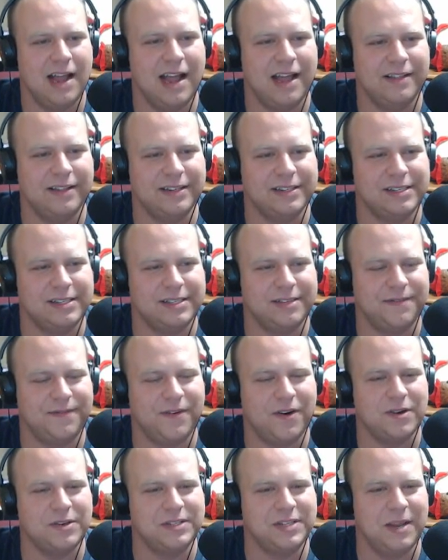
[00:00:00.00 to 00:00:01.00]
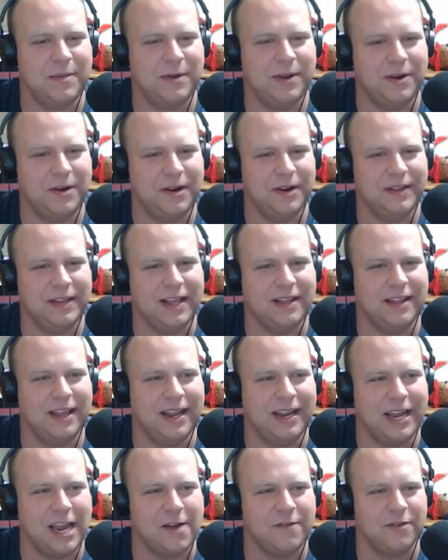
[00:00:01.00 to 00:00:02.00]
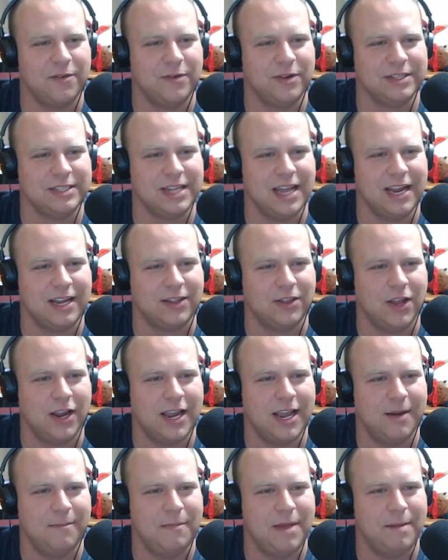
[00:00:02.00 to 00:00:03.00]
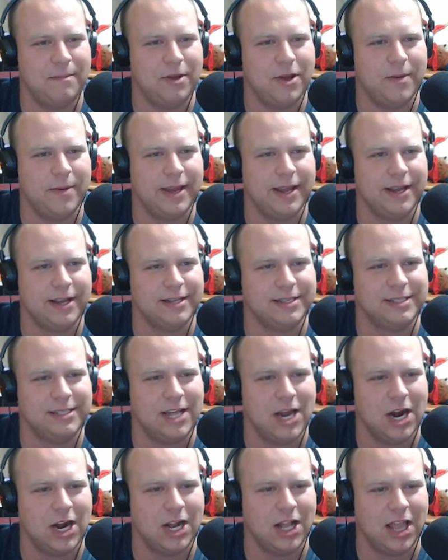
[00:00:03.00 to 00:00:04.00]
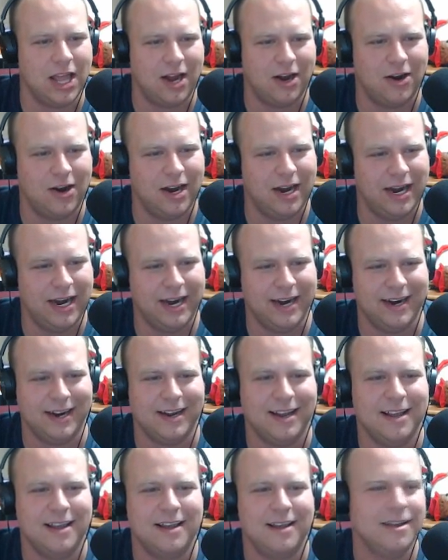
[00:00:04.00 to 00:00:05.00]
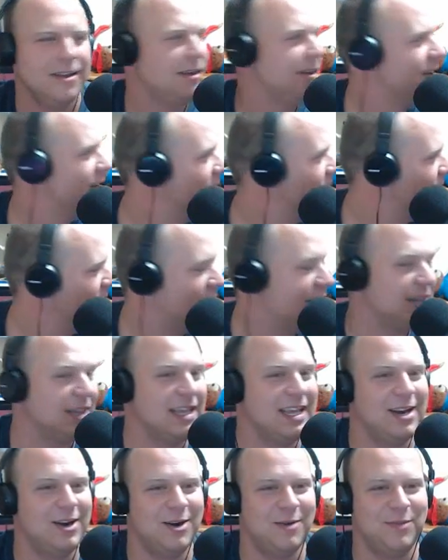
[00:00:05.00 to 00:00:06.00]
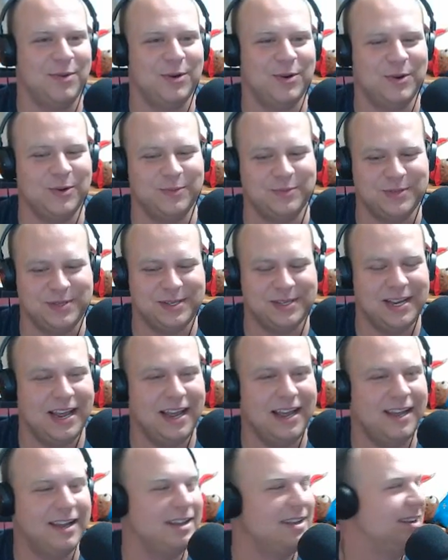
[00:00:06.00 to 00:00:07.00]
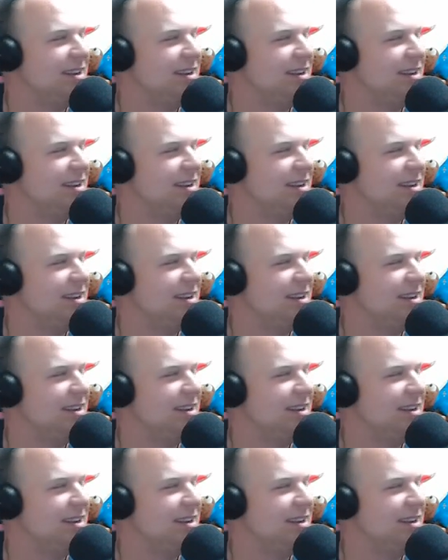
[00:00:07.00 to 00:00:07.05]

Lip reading: This is the first I'm hearing that like everyone's like, look at my boobies, they're glittery. Glitter boobs, yeah.